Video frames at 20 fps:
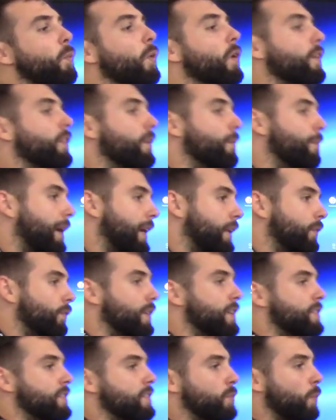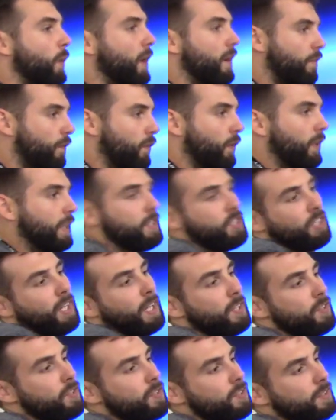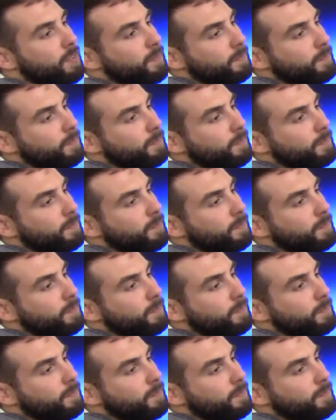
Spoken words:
What are the main reasons why it fully changed?